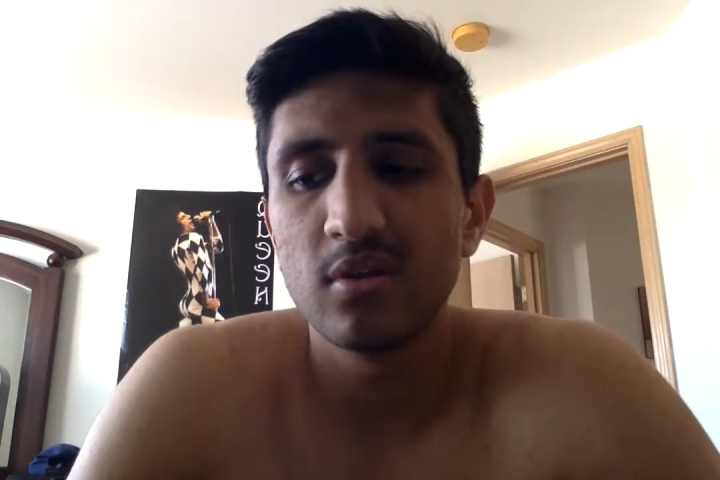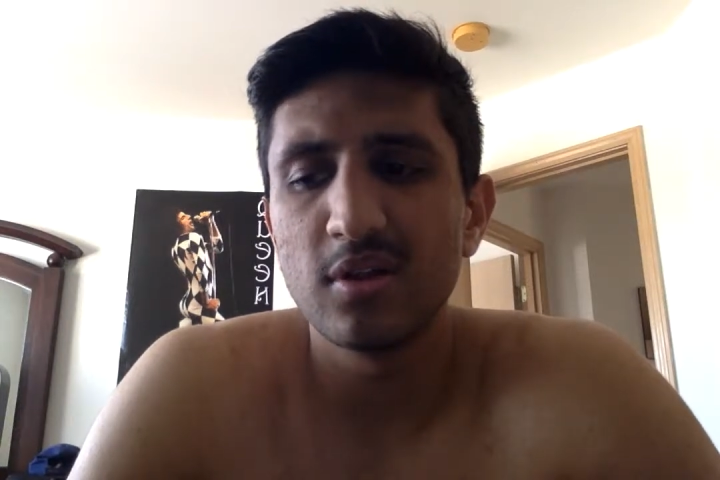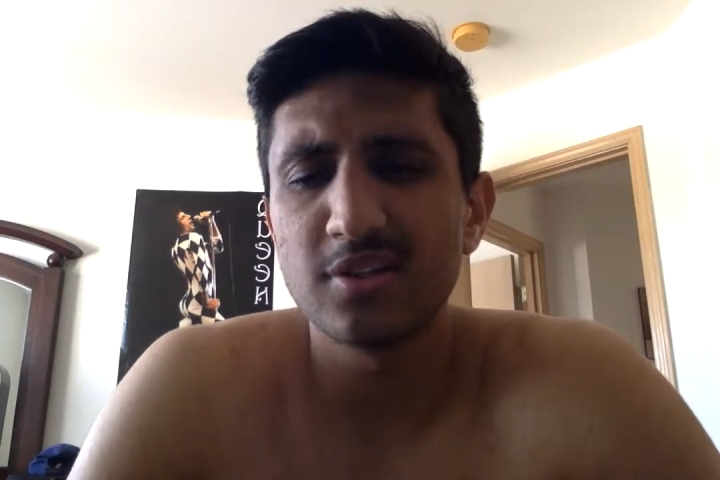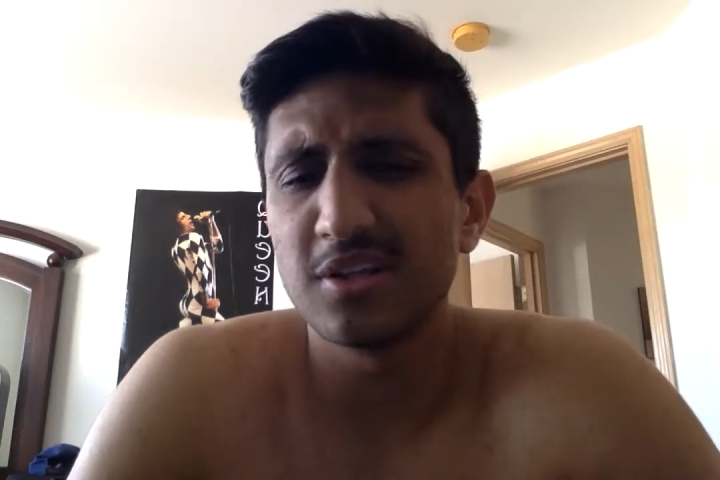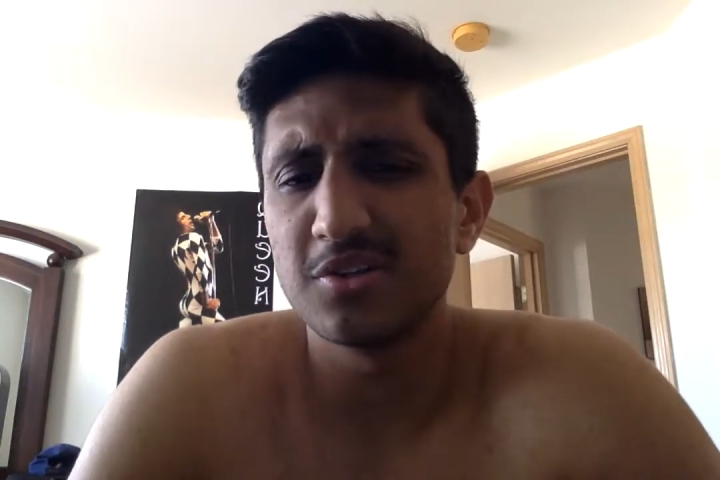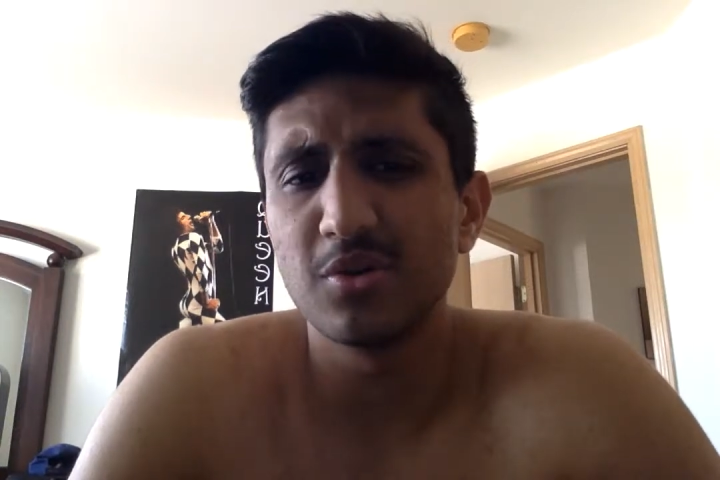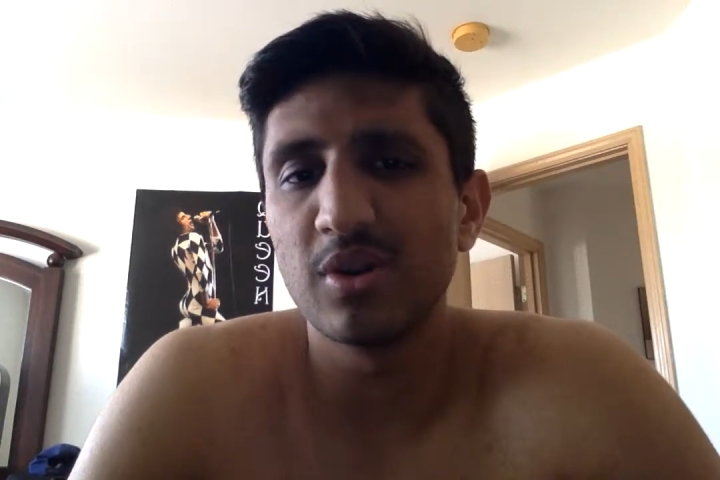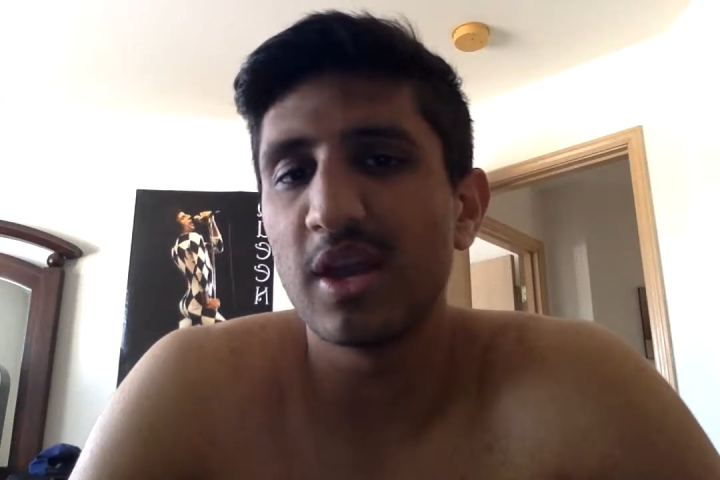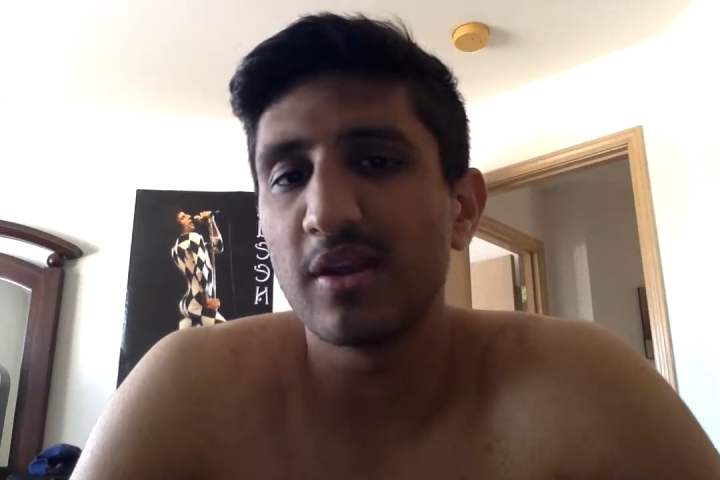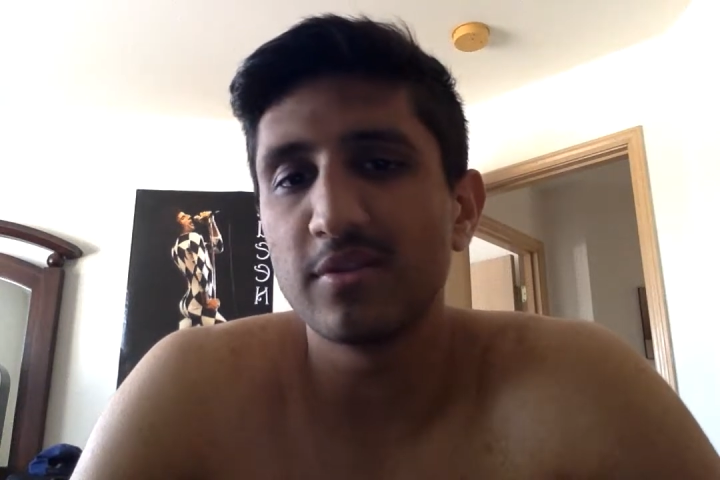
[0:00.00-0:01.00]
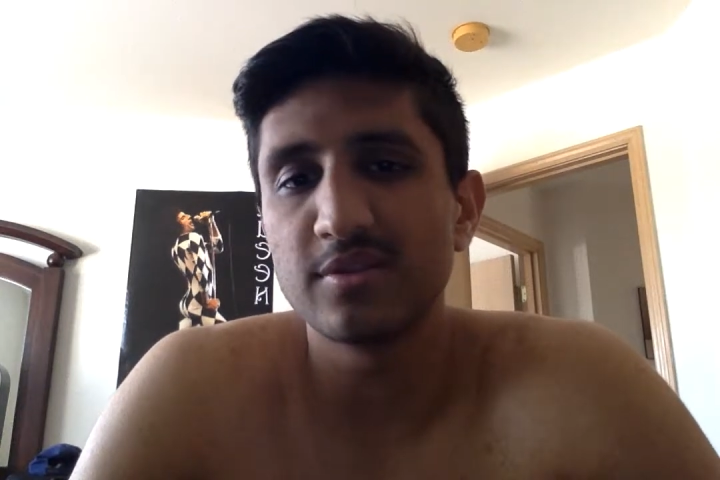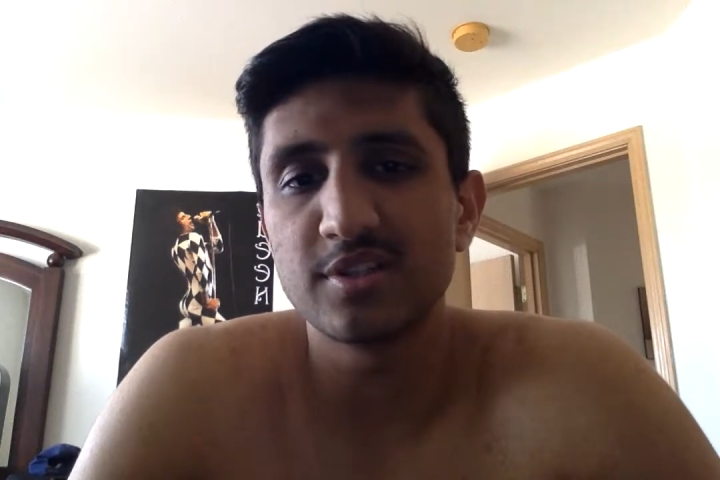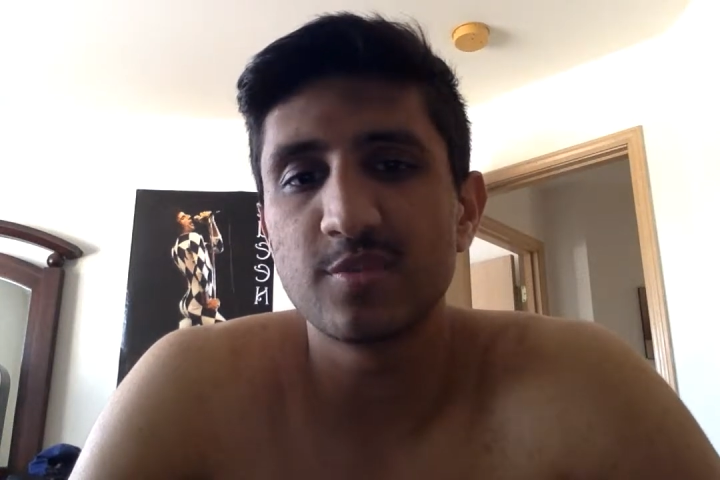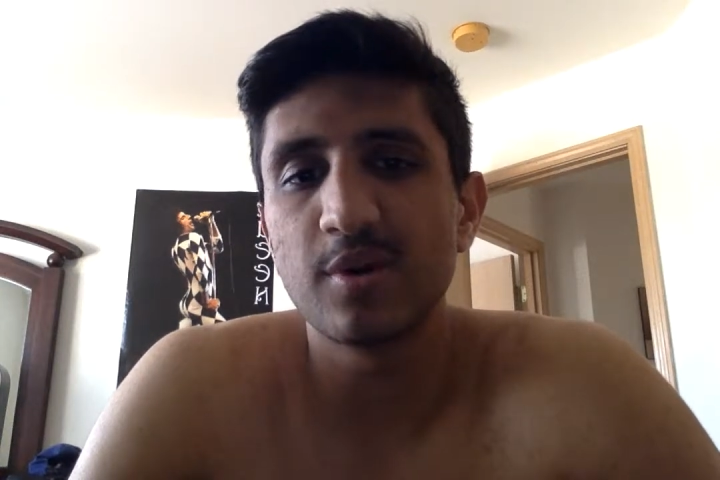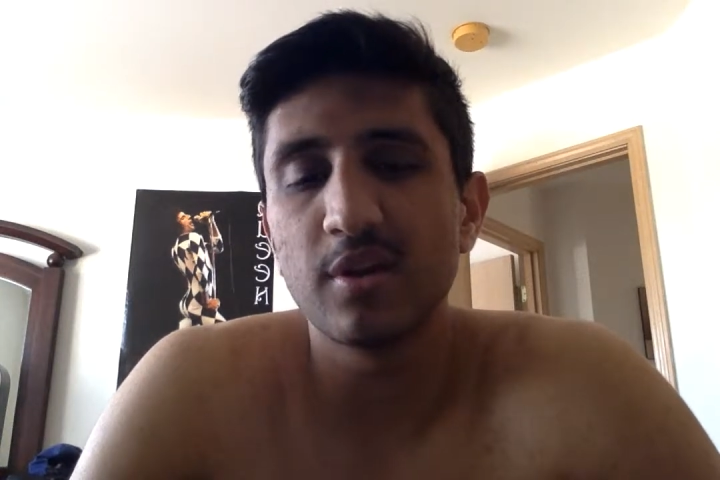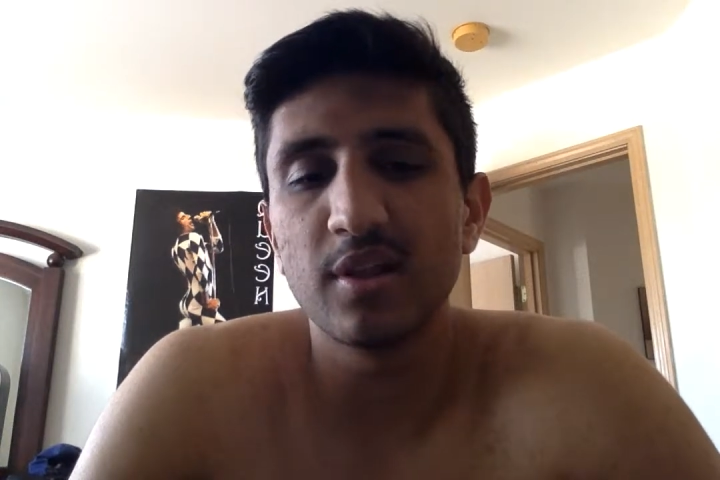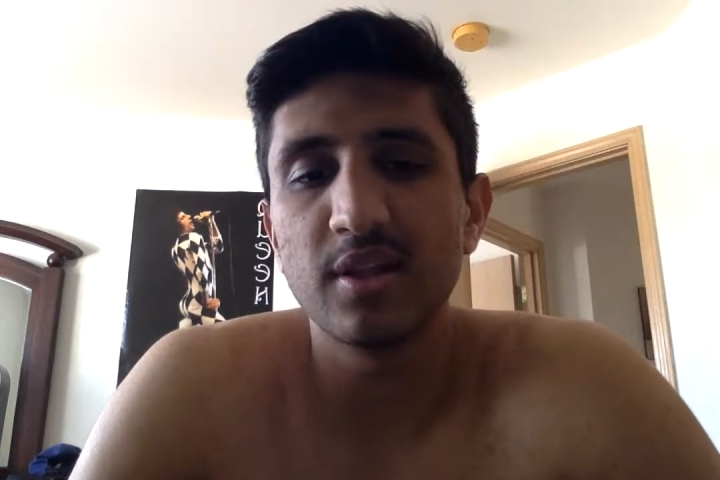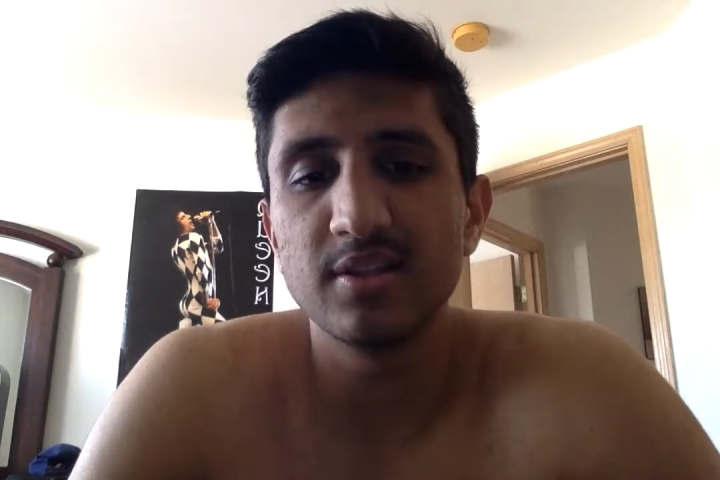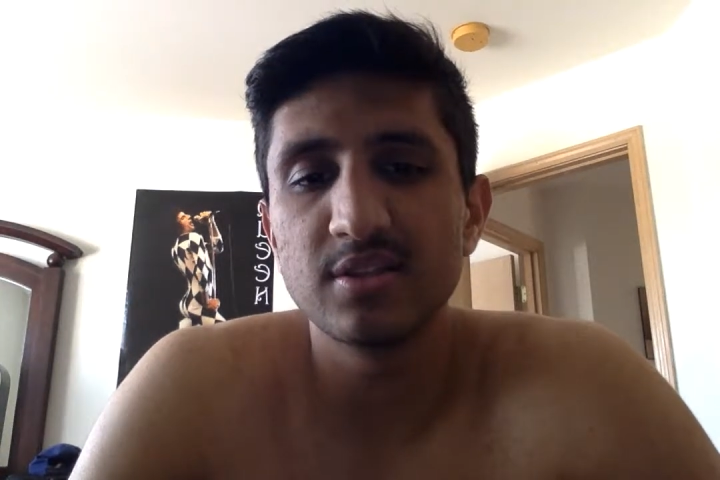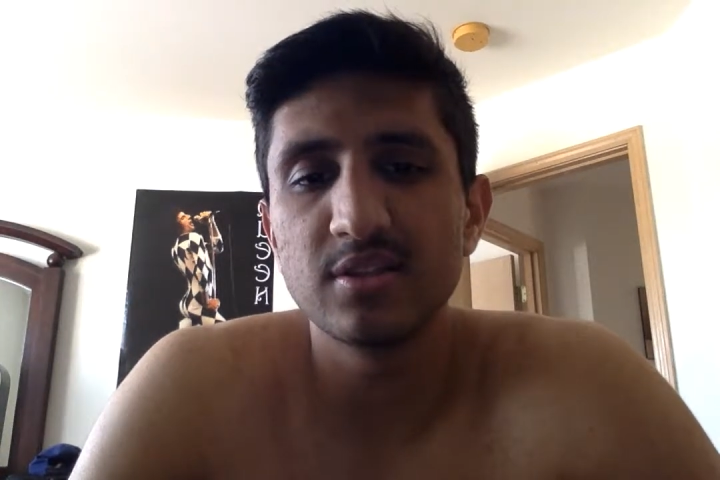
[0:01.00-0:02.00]

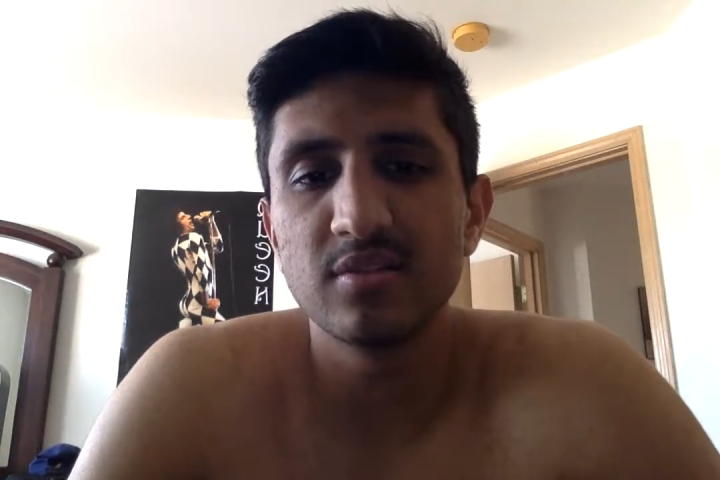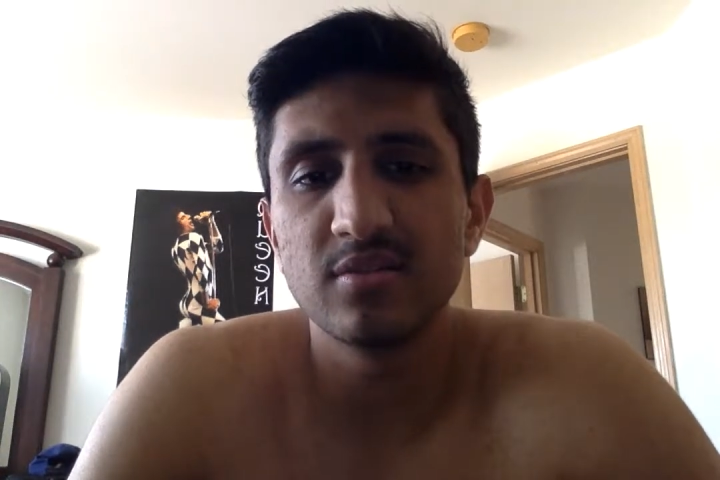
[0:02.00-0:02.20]
spondylitis,